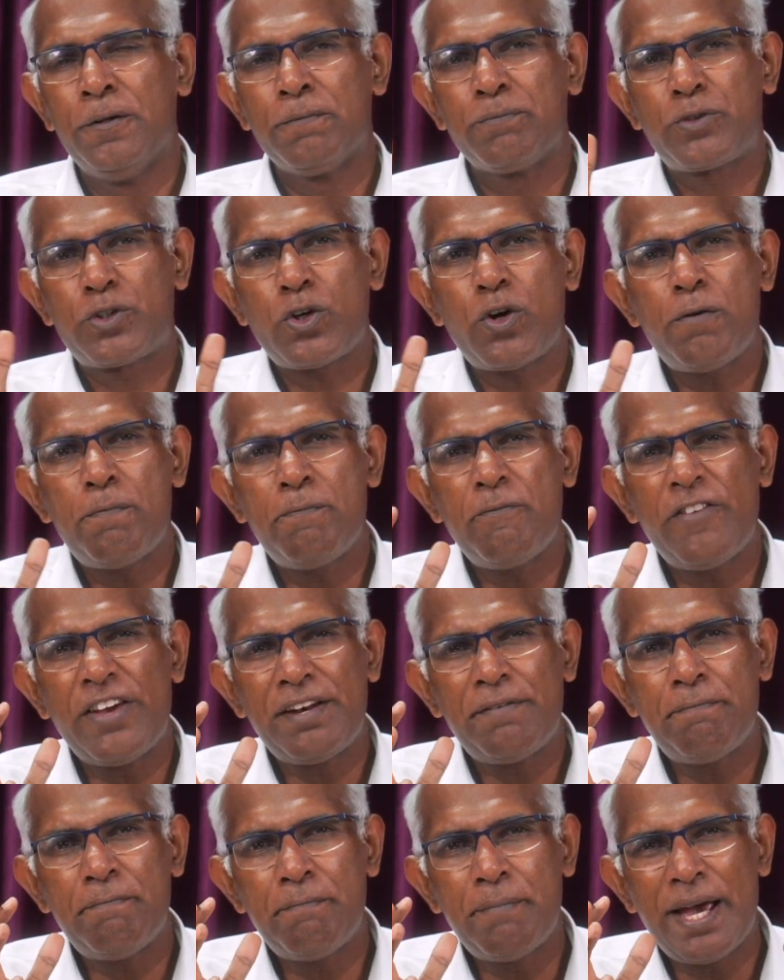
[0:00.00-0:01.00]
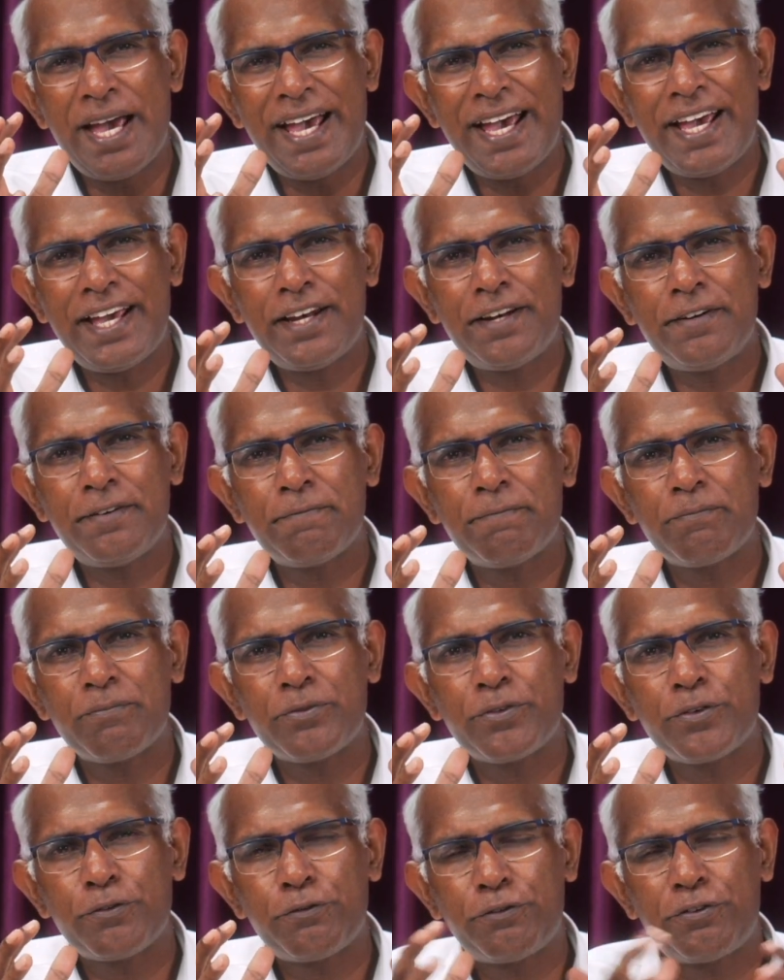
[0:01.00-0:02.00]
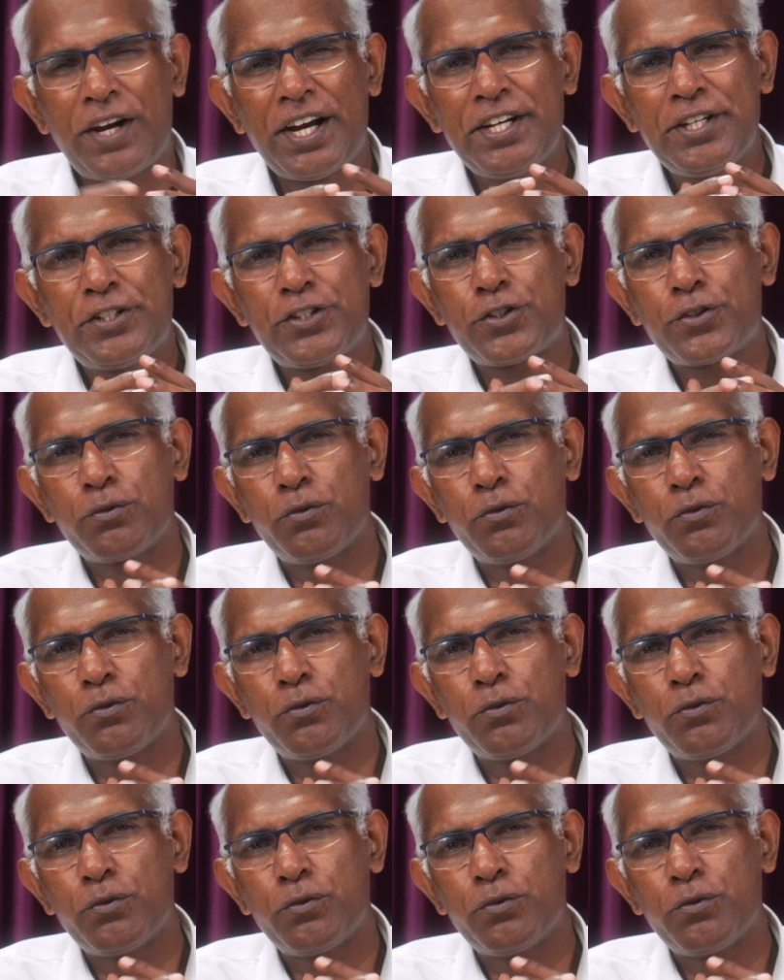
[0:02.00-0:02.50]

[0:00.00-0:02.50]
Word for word: So when man fights